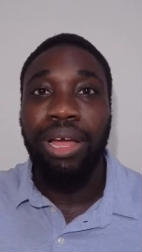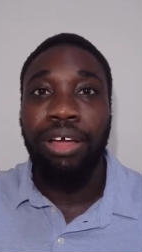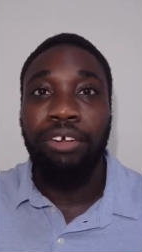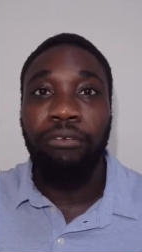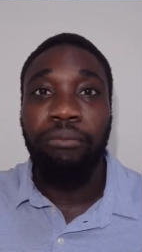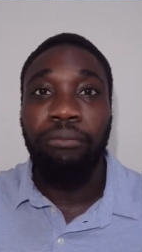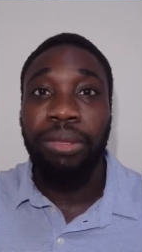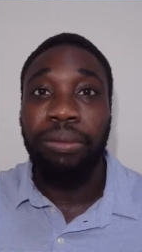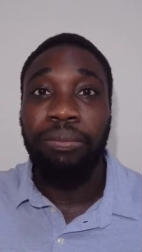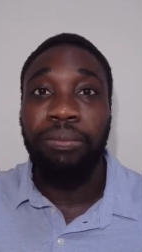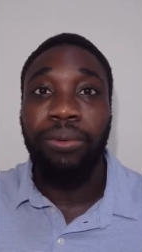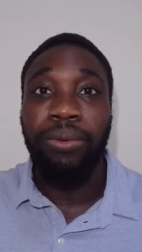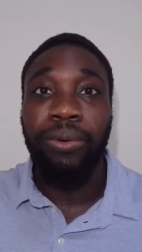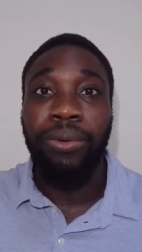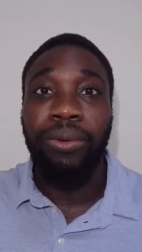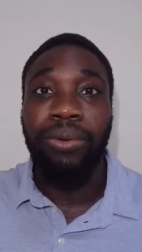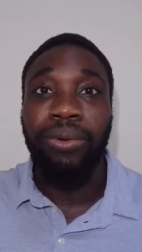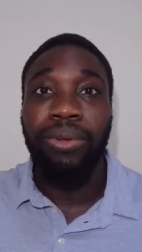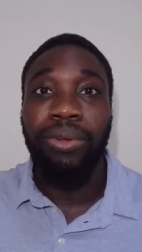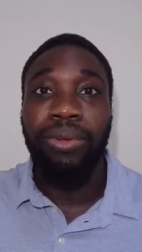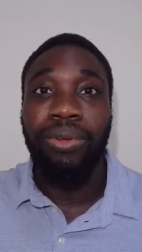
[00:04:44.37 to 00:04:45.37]
of
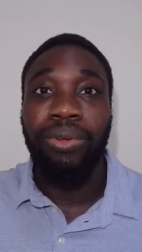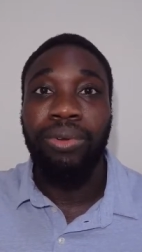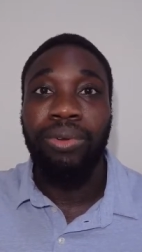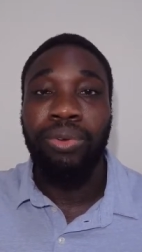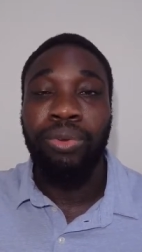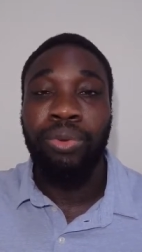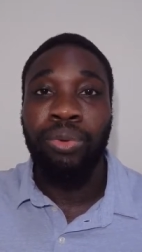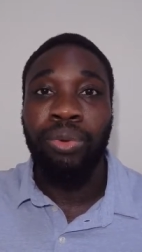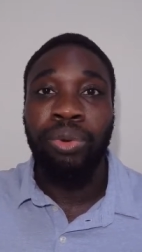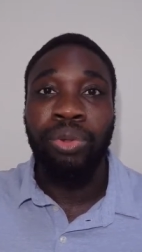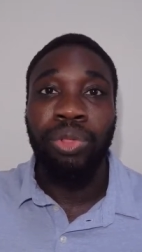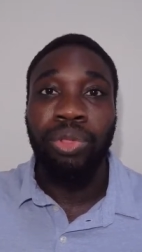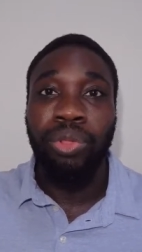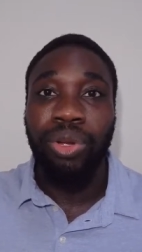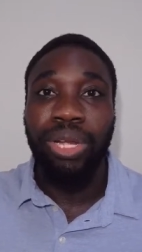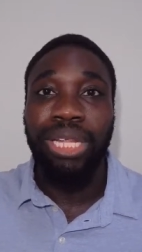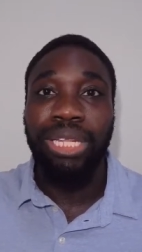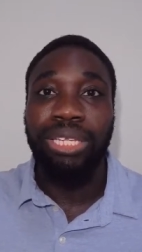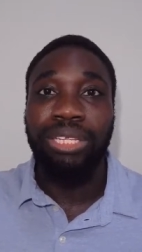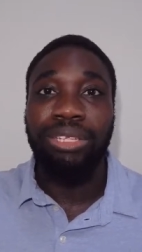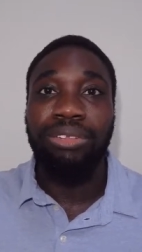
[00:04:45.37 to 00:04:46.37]
people who are
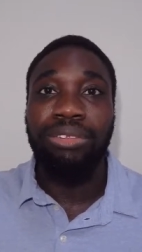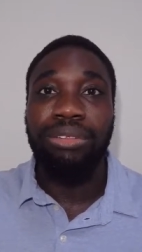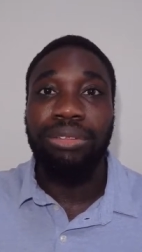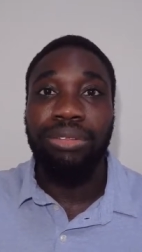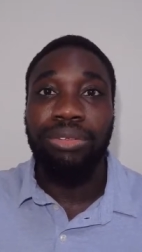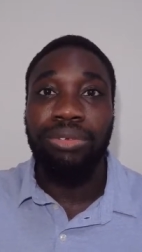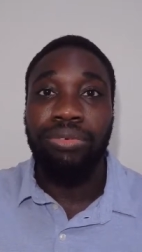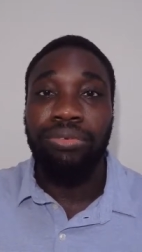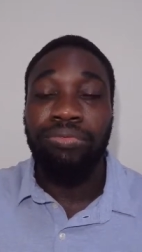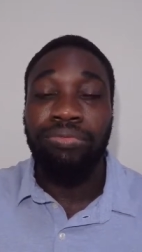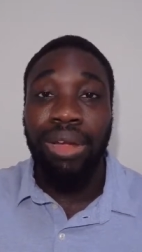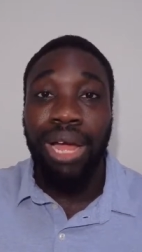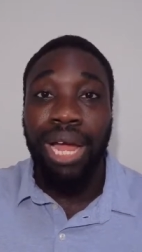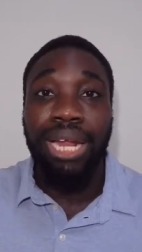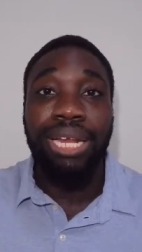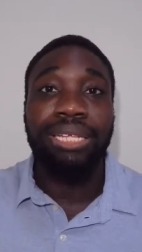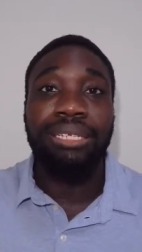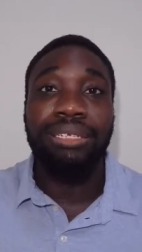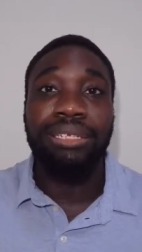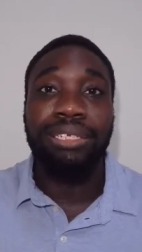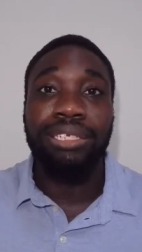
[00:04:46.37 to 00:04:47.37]
looking to, to
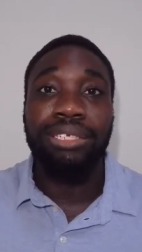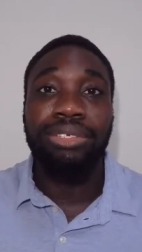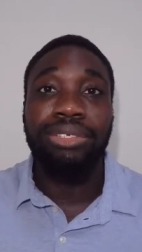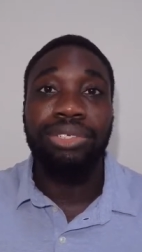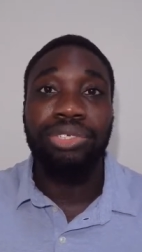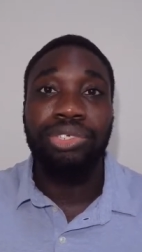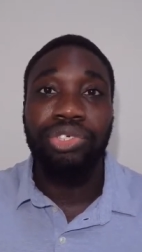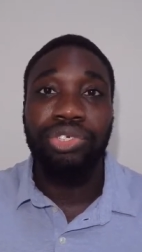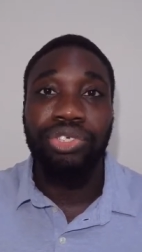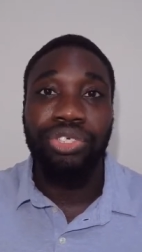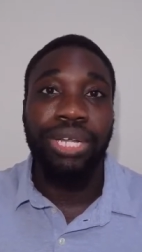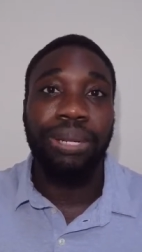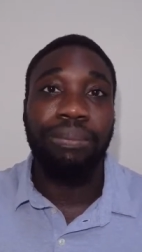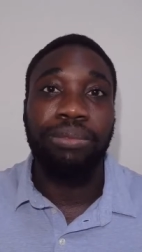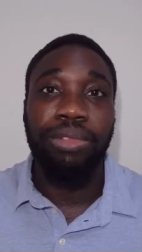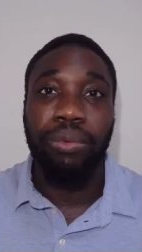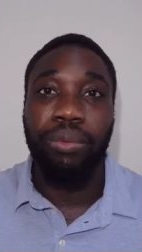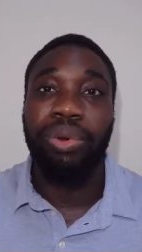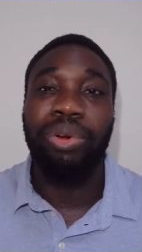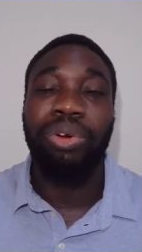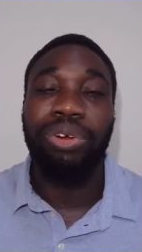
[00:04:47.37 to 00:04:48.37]
honestly
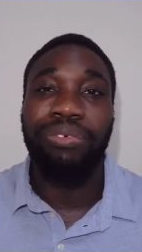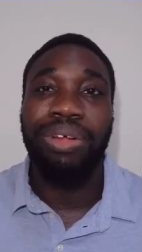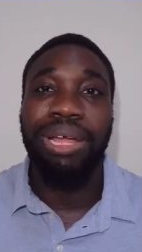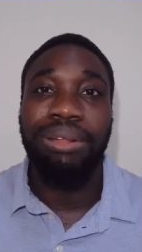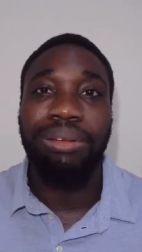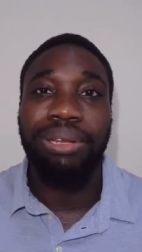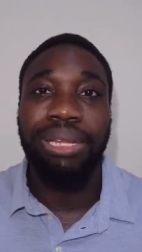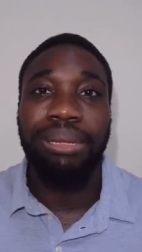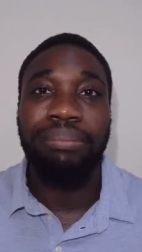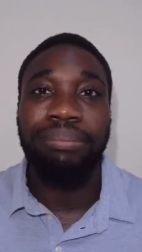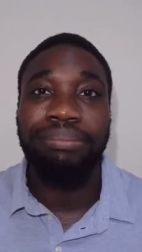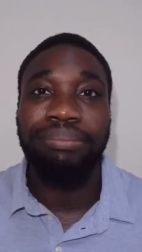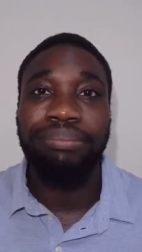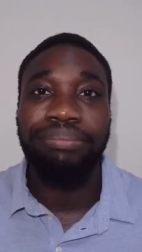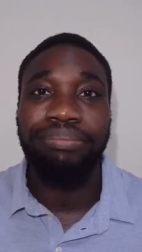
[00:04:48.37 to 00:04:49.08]
shape the world around them.